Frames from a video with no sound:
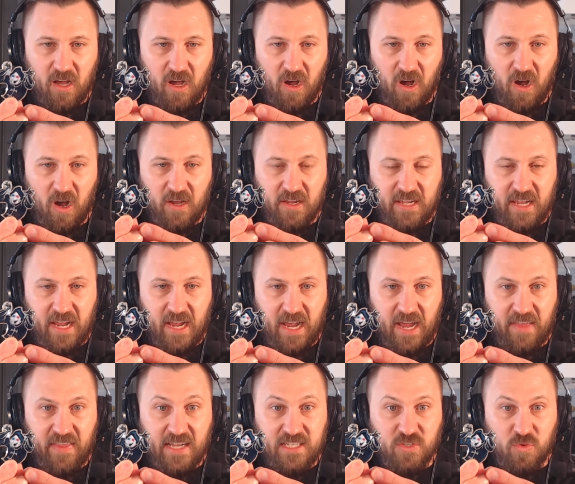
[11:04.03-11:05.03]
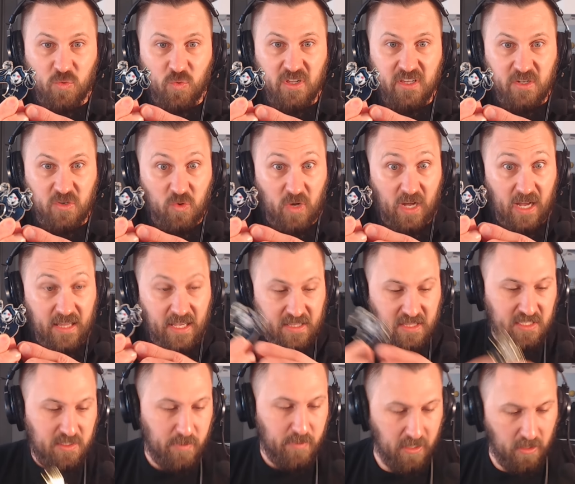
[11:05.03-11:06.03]
Oh yeah, that's really cool. I like
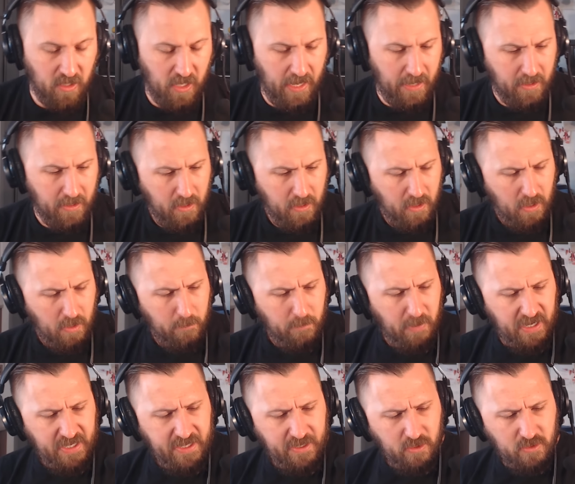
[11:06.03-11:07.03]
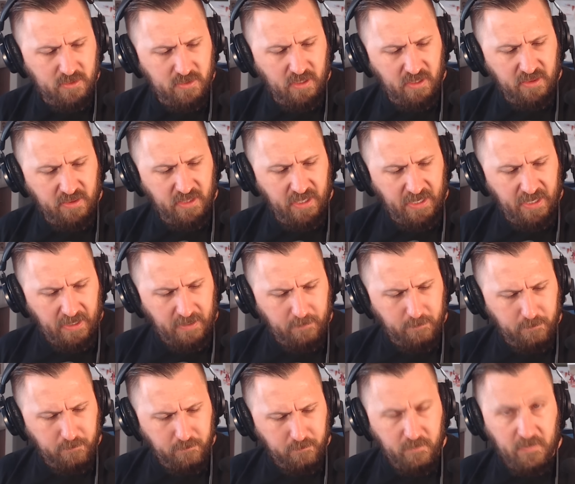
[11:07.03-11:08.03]
this pin a lot. But here's the thing
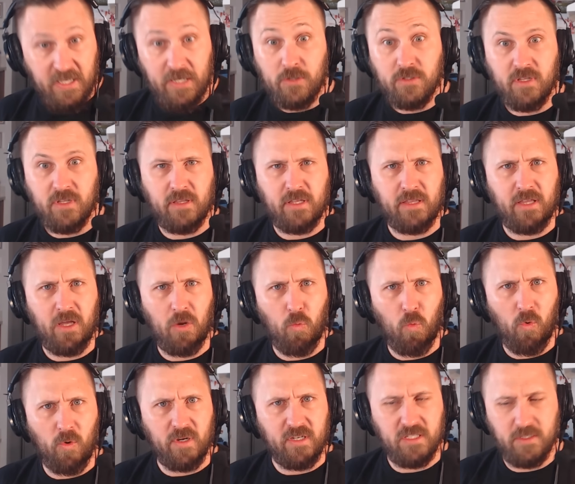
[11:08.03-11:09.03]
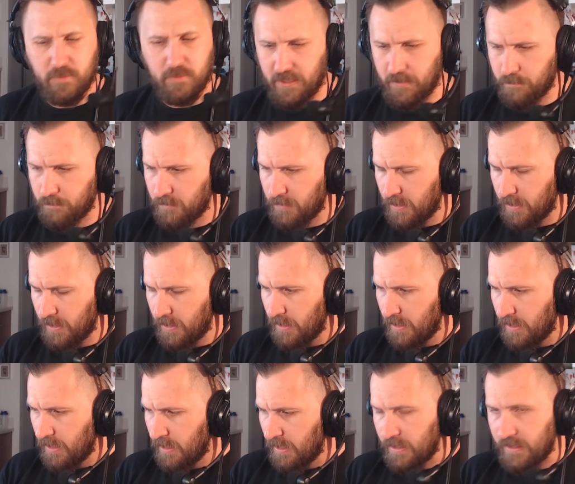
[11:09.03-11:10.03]
that worries me.
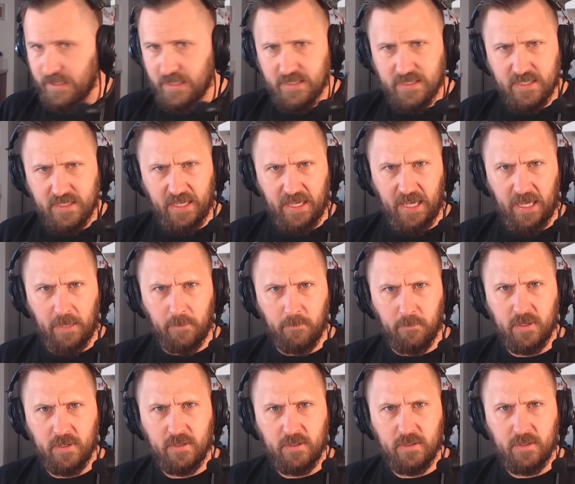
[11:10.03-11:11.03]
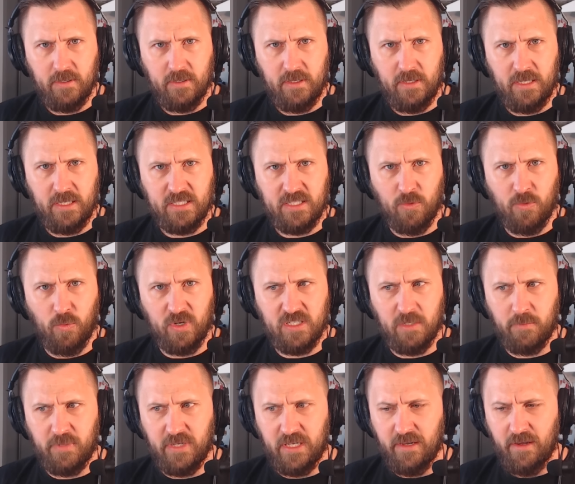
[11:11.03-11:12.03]
This game is going to
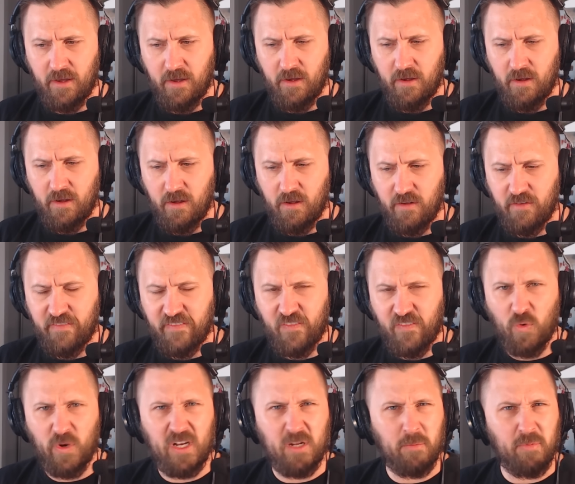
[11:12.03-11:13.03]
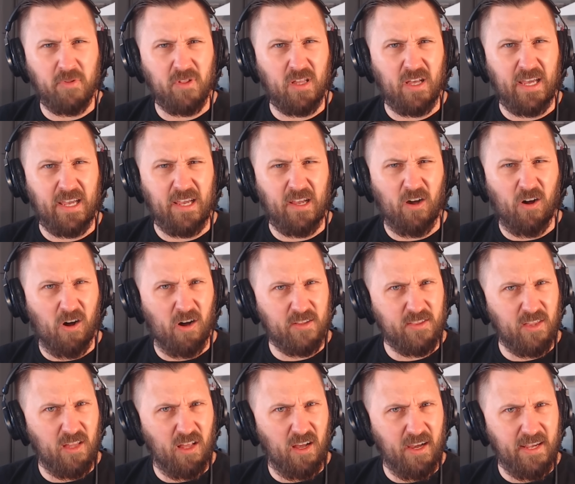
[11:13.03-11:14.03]
be free to play
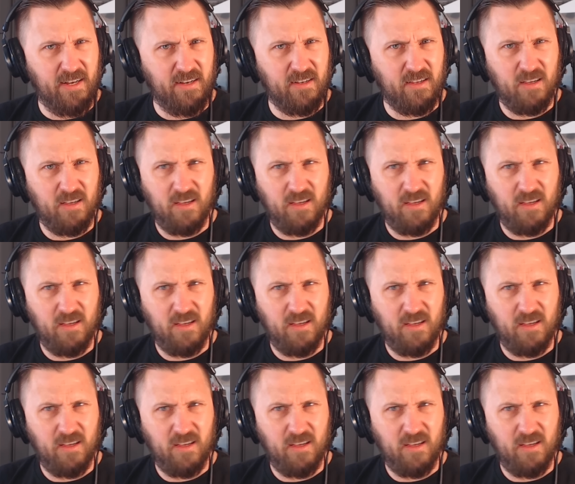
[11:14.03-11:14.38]
online?